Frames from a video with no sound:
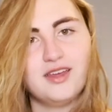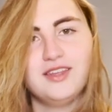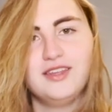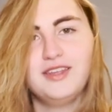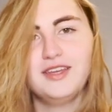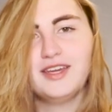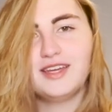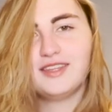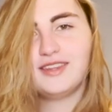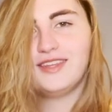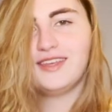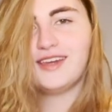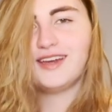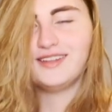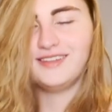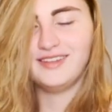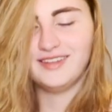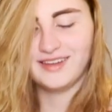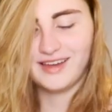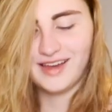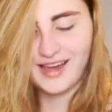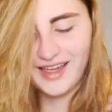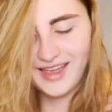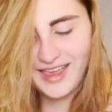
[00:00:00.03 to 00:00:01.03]
You get the
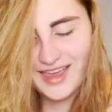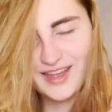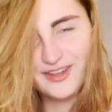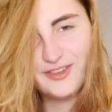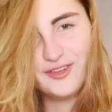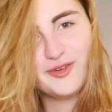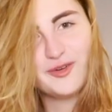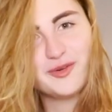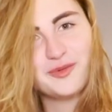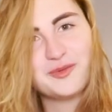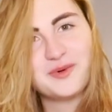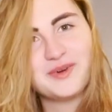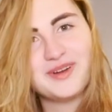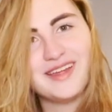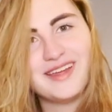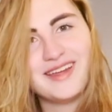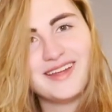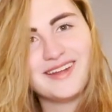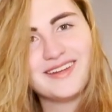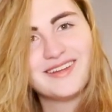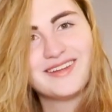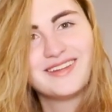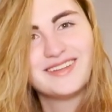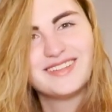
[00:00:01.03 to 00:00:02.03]
idea. I can't do it with one
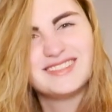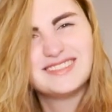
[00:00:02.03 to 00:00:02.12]
hand.